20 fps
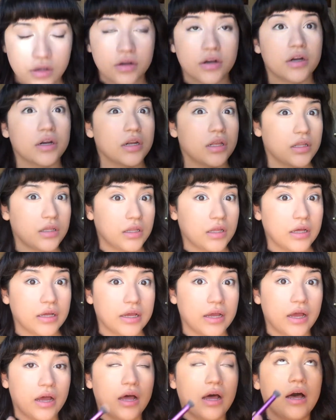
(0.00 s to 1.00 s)
gonna
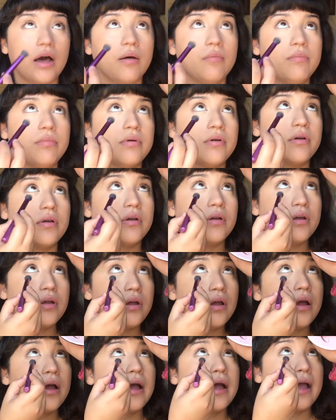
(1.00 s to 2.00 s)
look up,
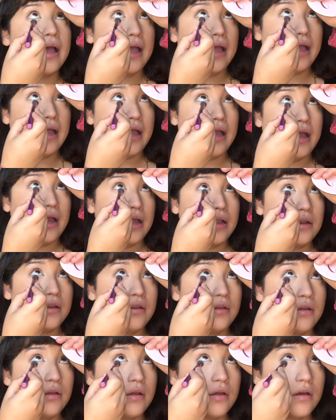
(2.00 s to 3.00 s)
and
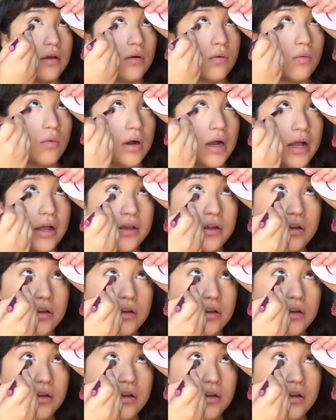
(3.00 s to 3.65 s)
while you're